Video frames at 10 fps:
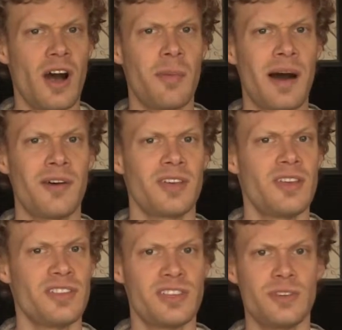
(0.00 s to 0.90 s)
about
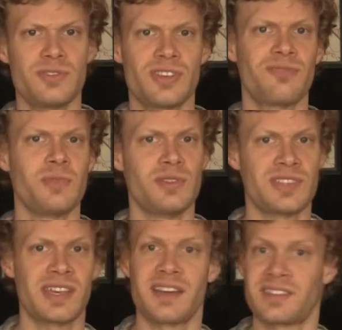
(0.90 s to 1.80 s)
the use of
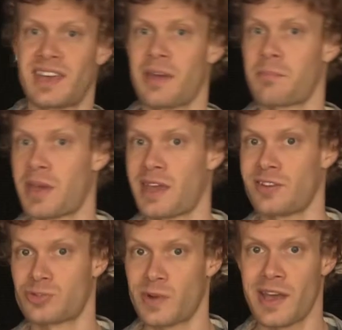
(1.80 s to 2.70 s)
music on the
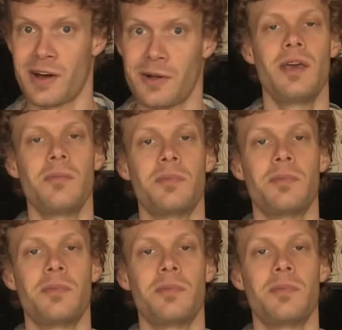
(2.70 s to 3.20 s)
campaign trail.